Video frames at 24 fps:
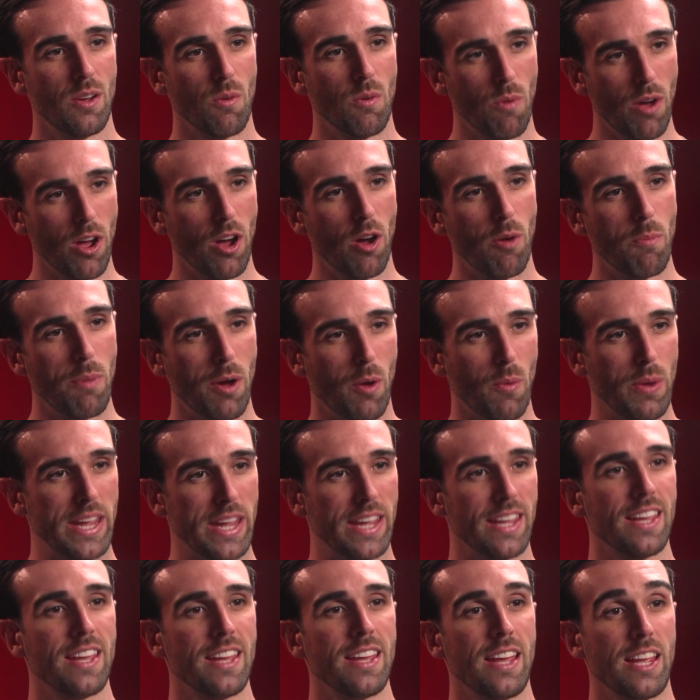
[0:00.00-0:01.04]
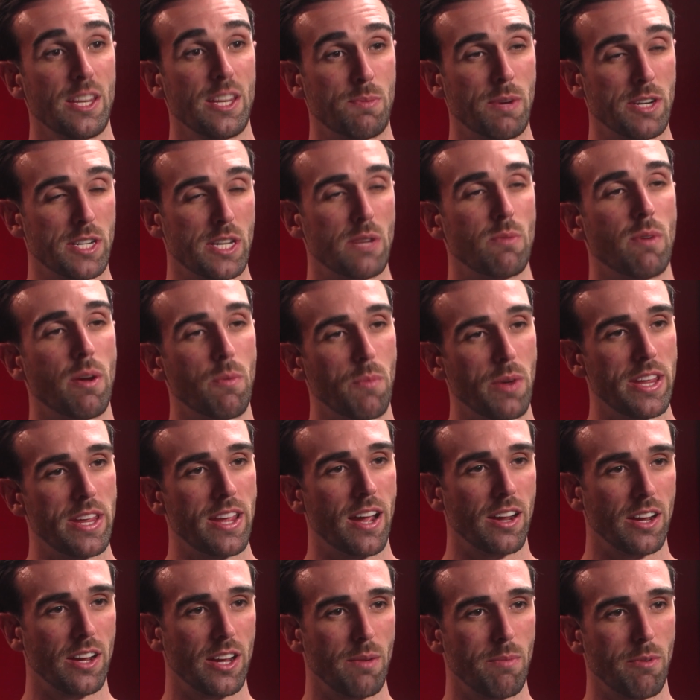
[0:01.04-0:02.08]
well. But especially when we're
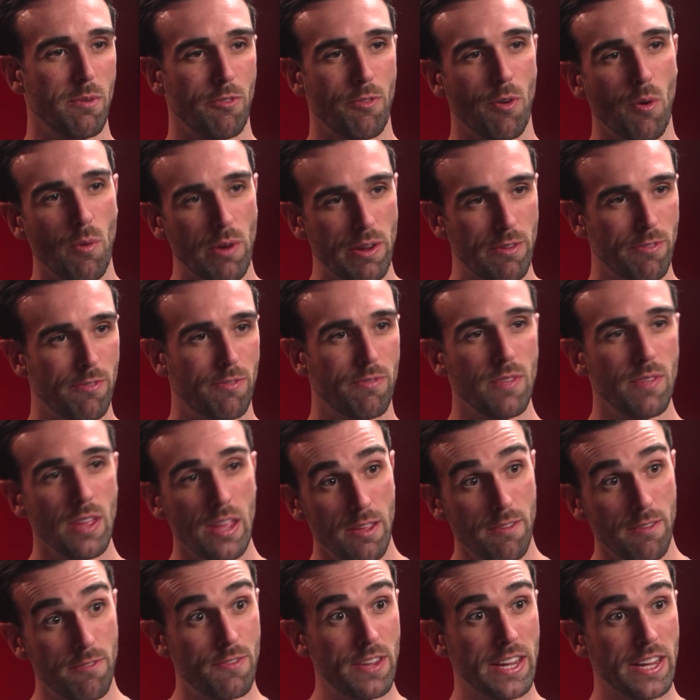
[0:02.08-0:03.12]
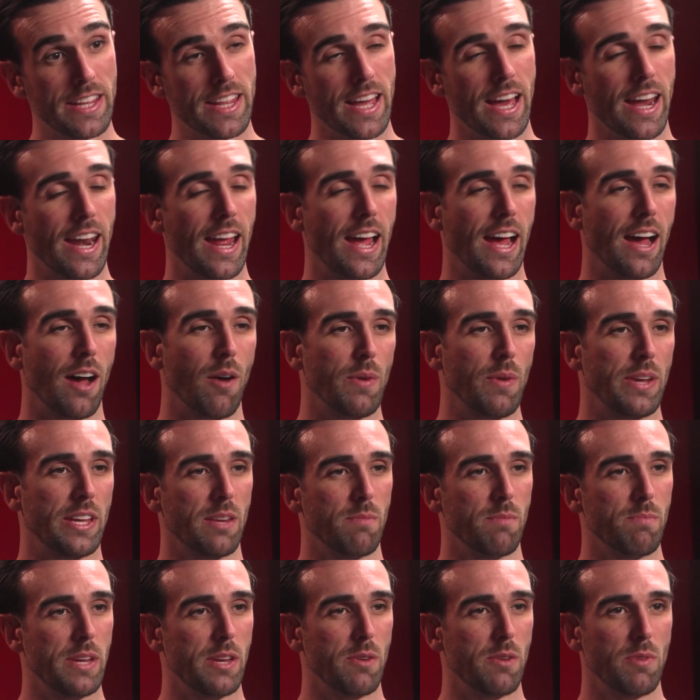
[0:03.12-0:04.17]
younger, before we figure that out, we
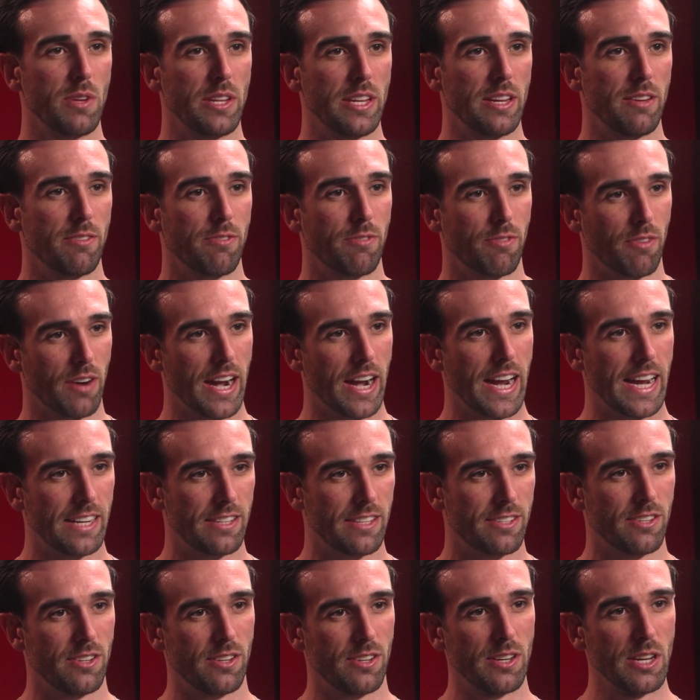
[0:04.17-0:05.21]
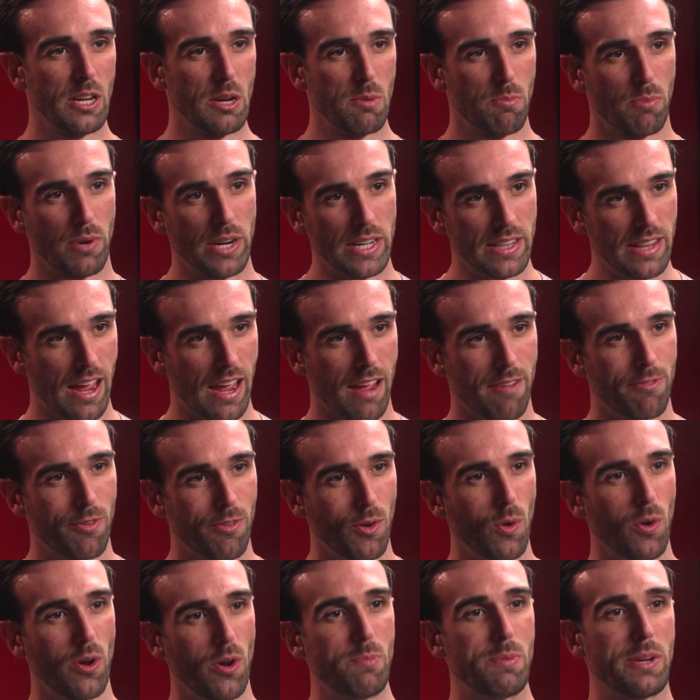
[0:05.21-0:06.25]
can be really afraid to bring that forward,